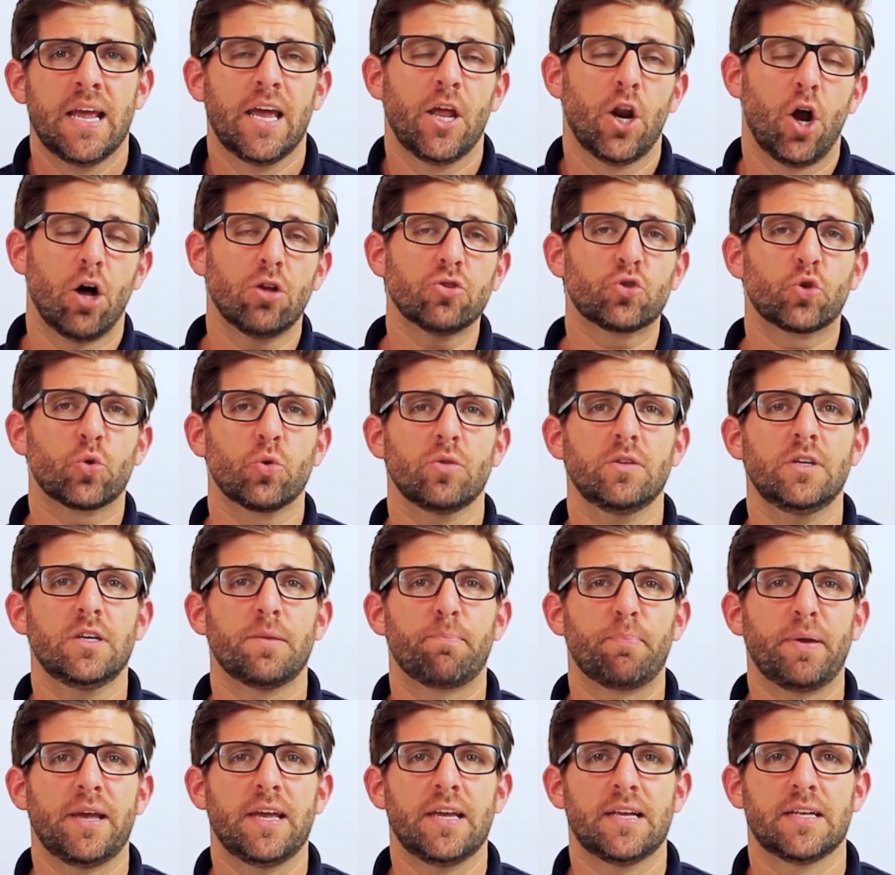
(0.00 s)
It all truly
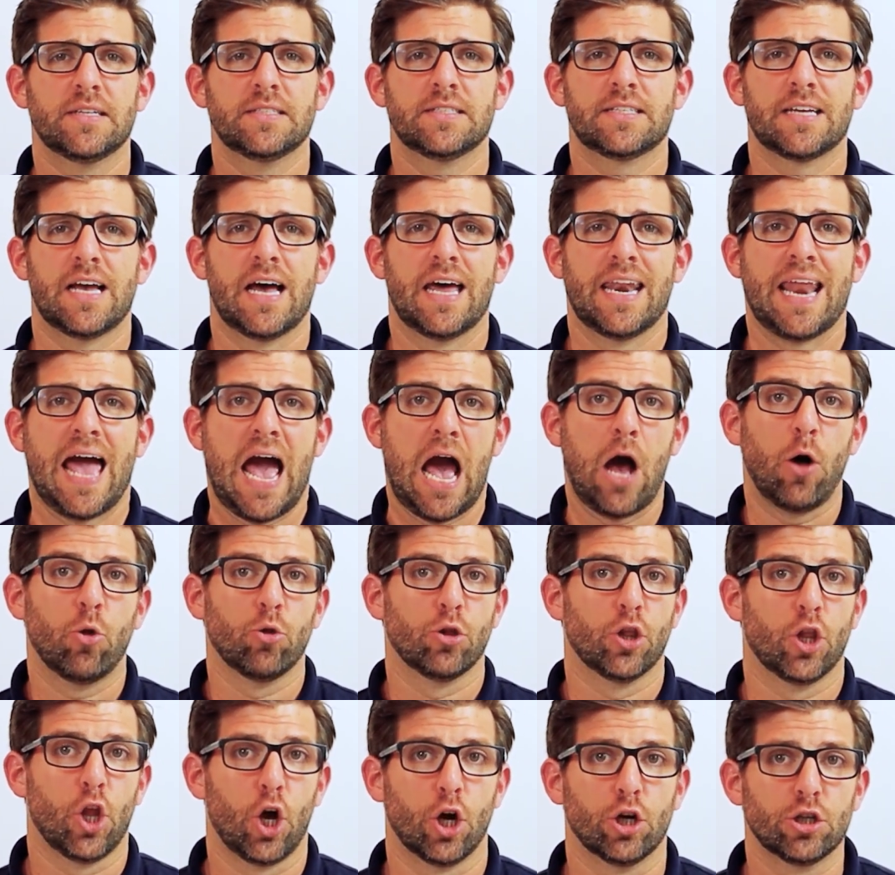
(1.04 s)
depends on how
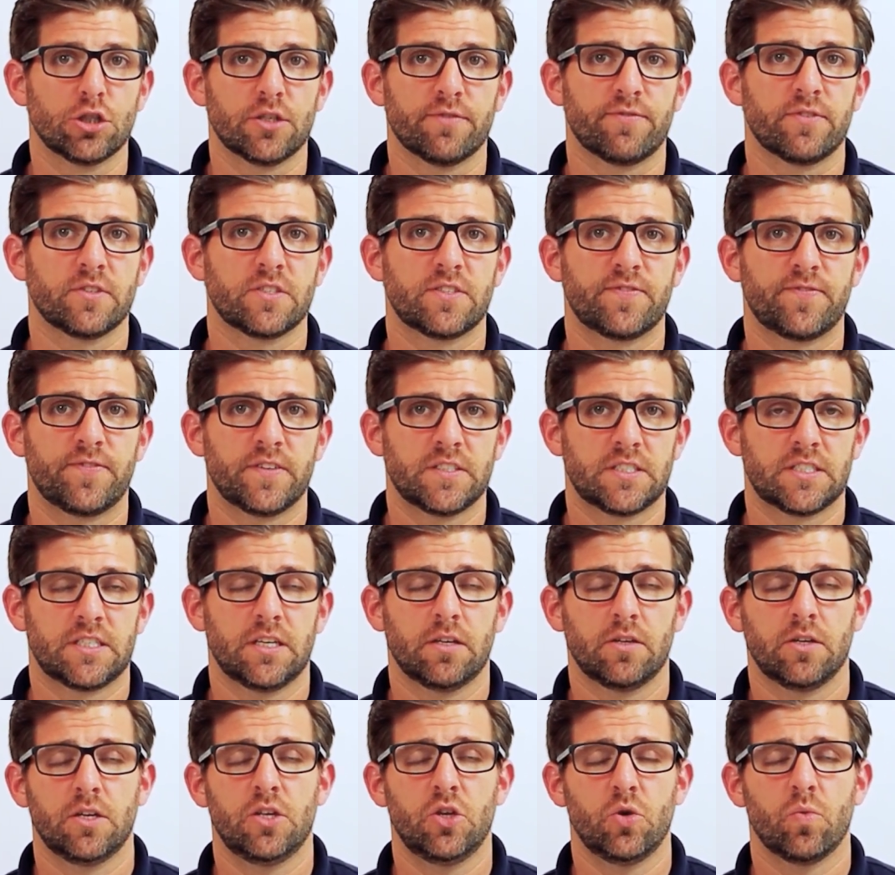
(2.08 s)
large a
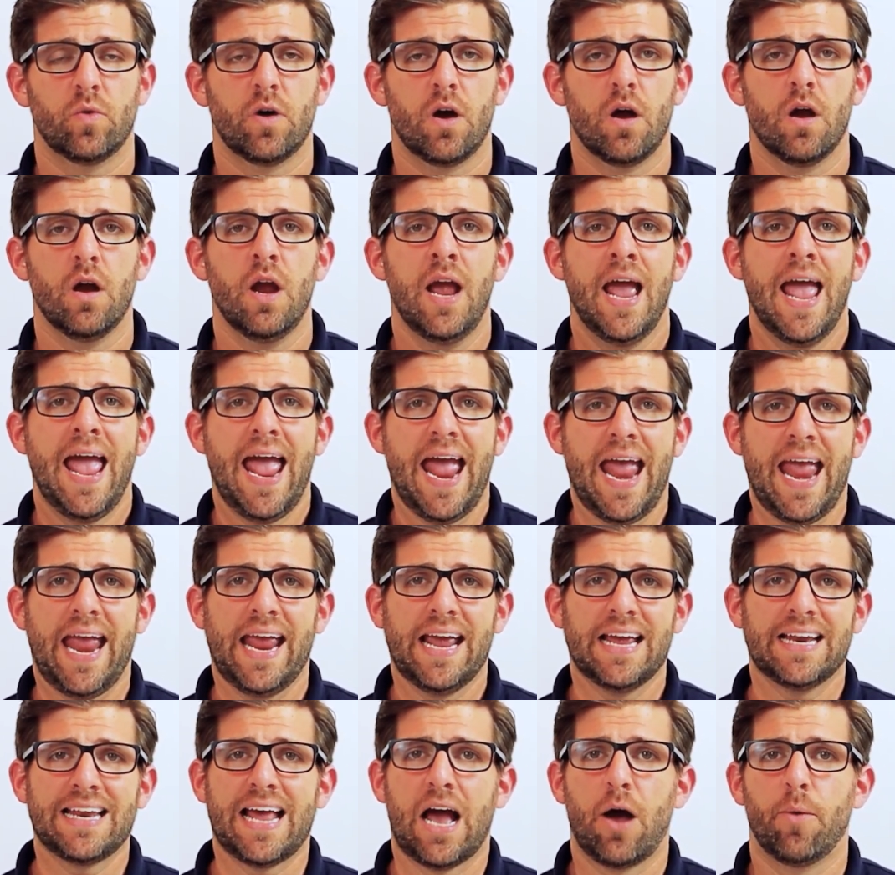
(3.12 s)
facility you are
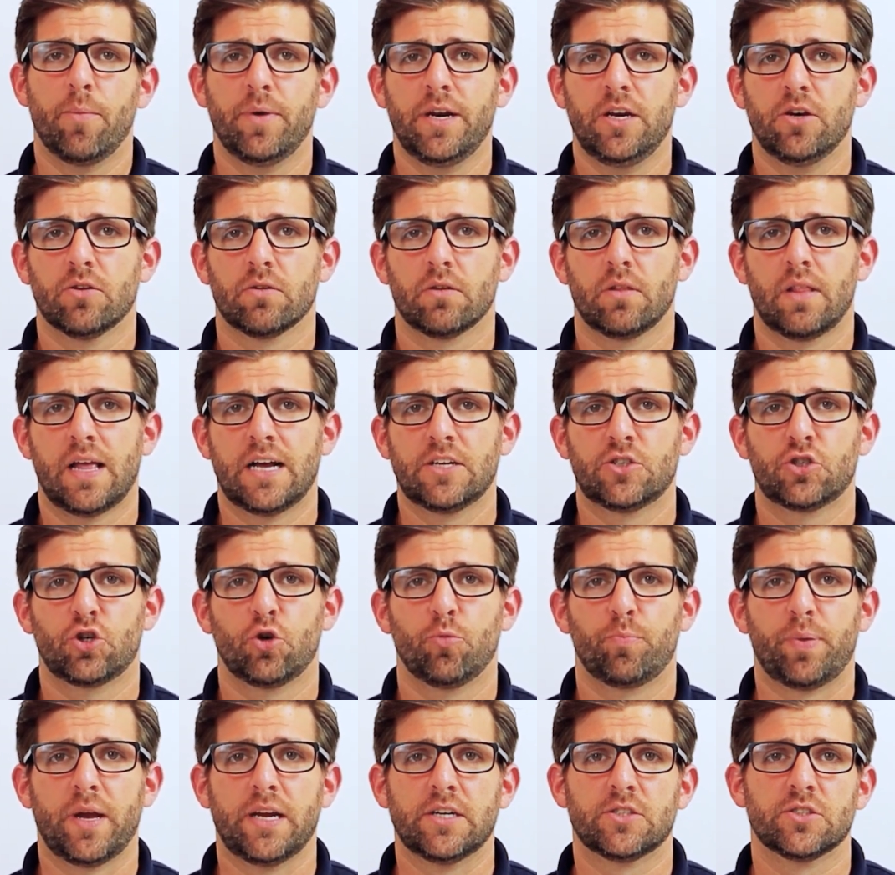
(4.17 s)
and how many neurological
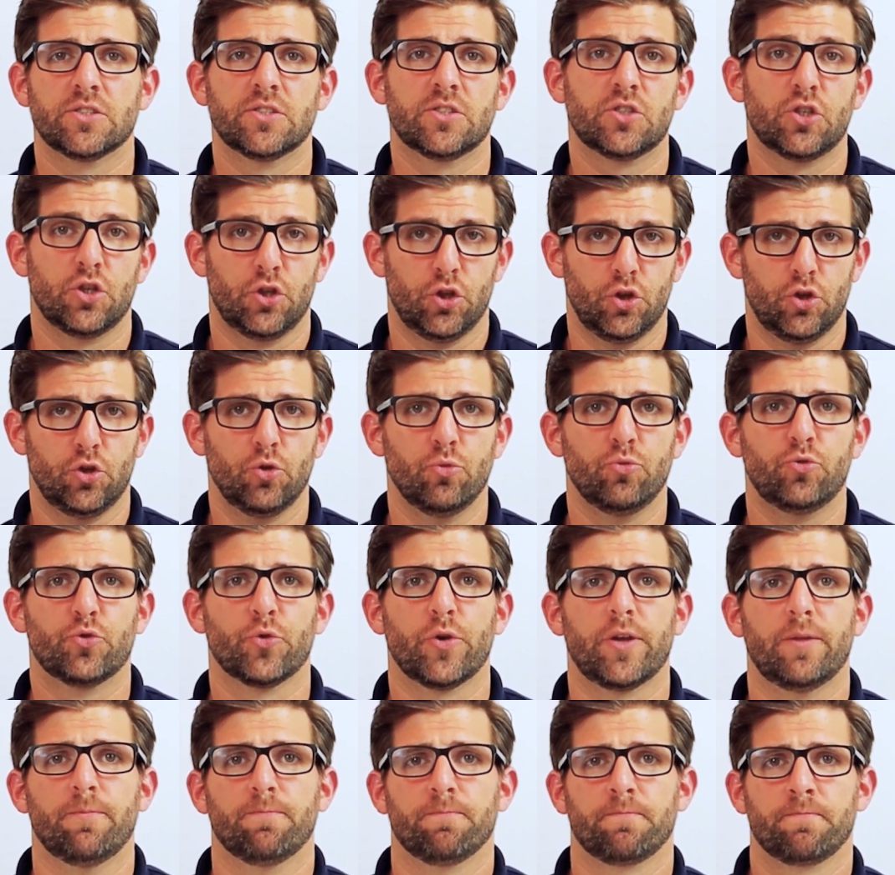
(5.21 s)
patients you
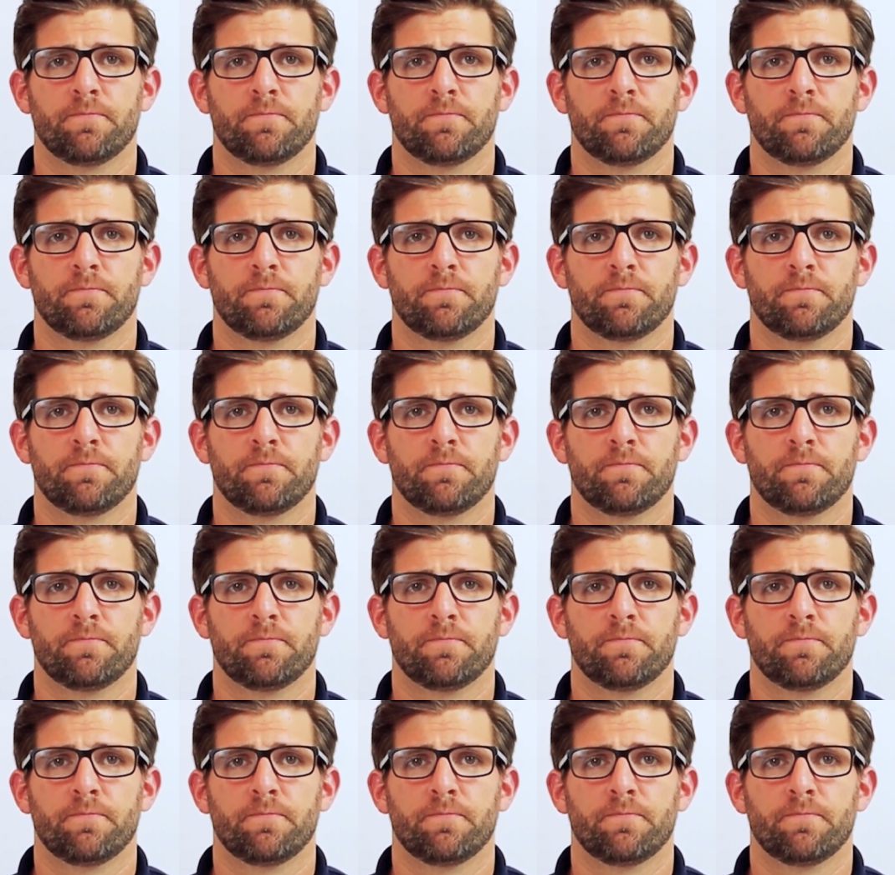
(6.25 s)
treat.